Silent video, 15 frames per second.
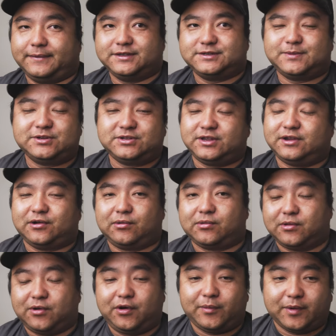Especially here in
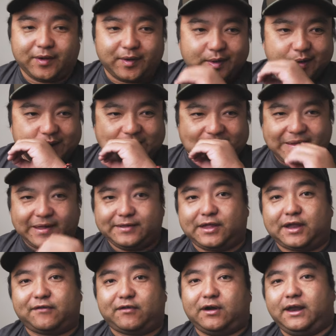Oklahoma, a
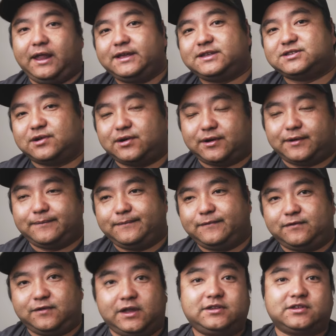lot of our lakes are
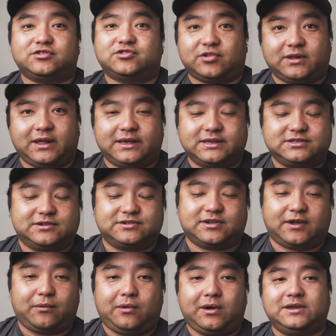flood control lakes. So it's
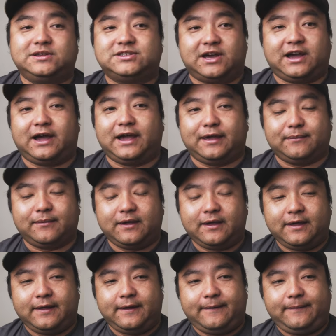like one time
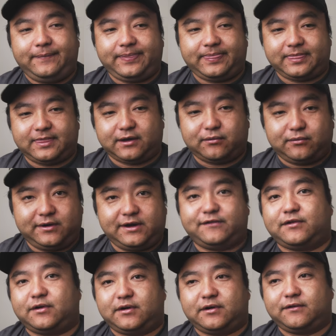the
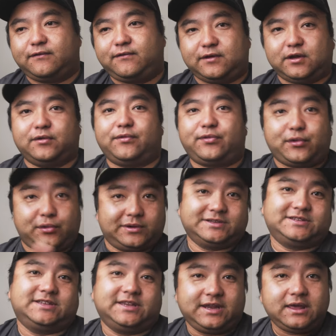river flowed through
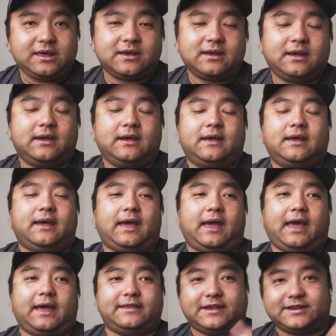a city
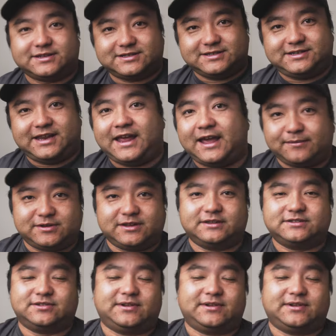and they just dammed it.